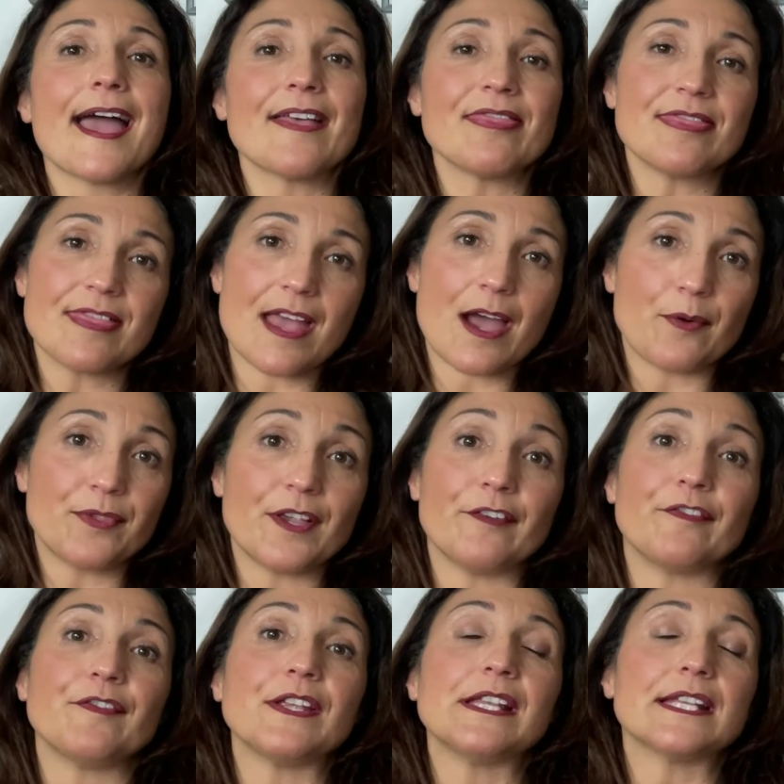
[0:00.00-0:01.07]
and now
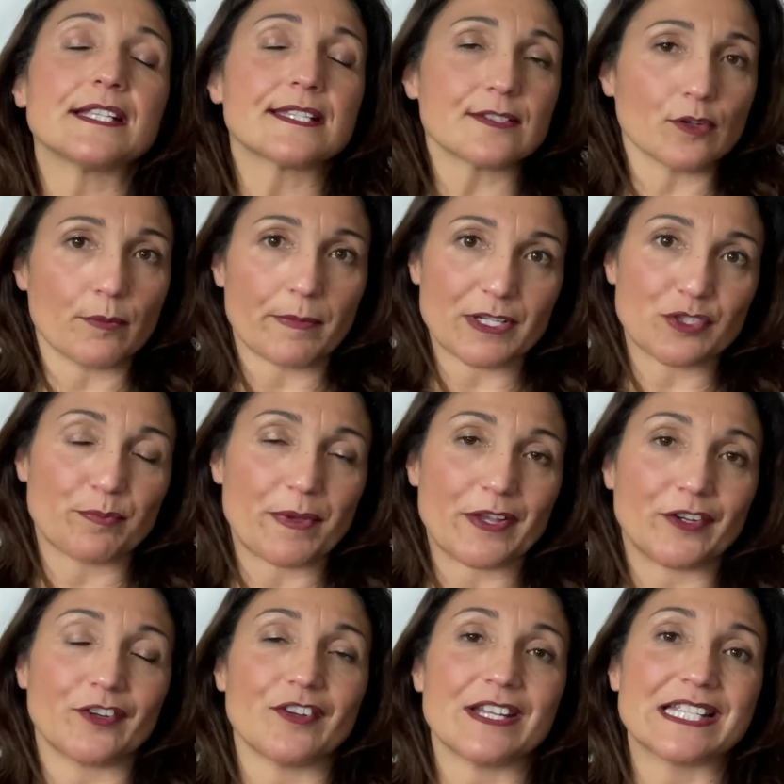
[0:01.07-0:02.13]
they're feeling so much
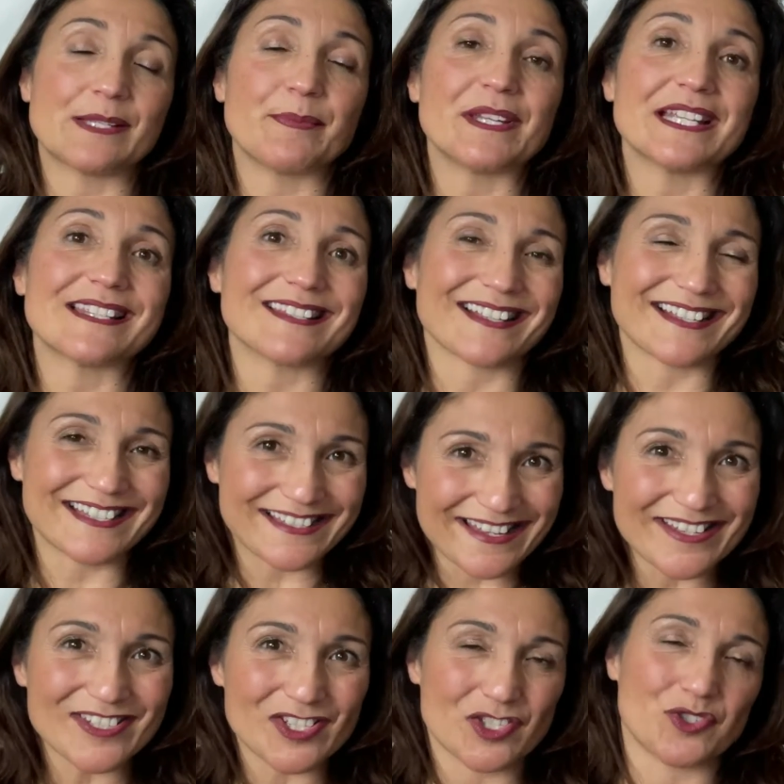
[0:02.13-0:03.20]
better and it's been a
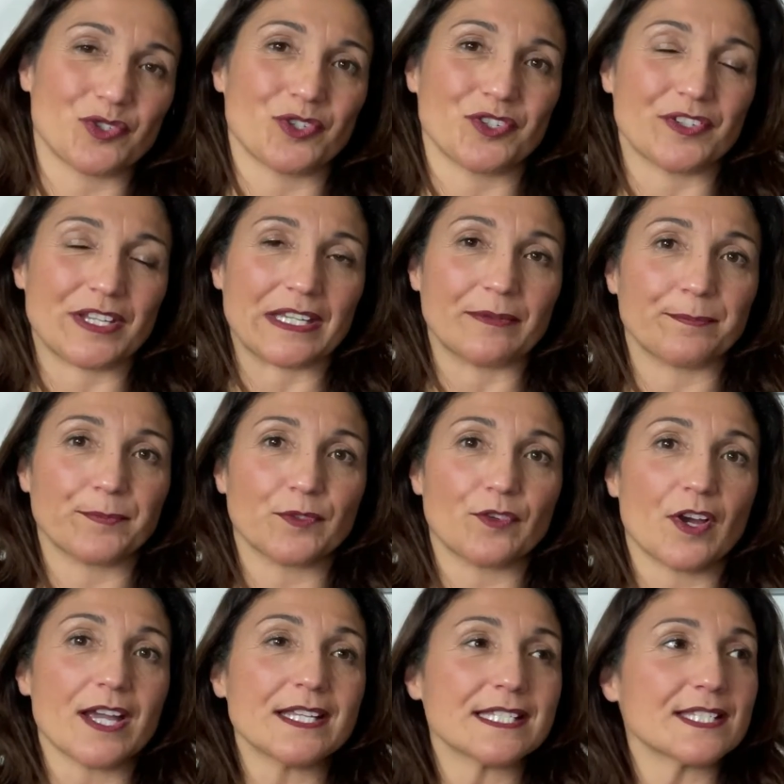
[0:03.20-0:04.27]
success story,
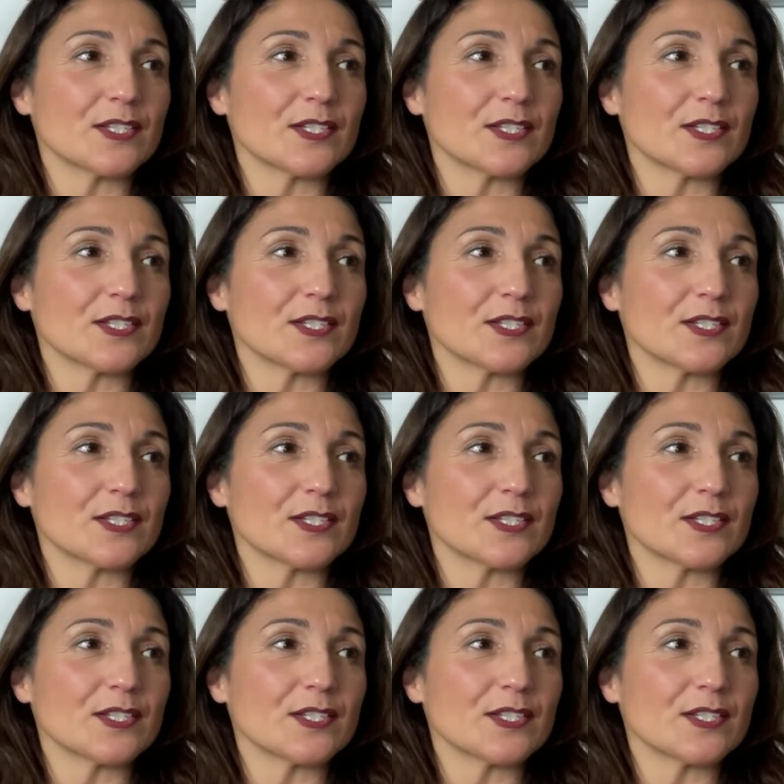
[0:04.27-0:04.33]
right?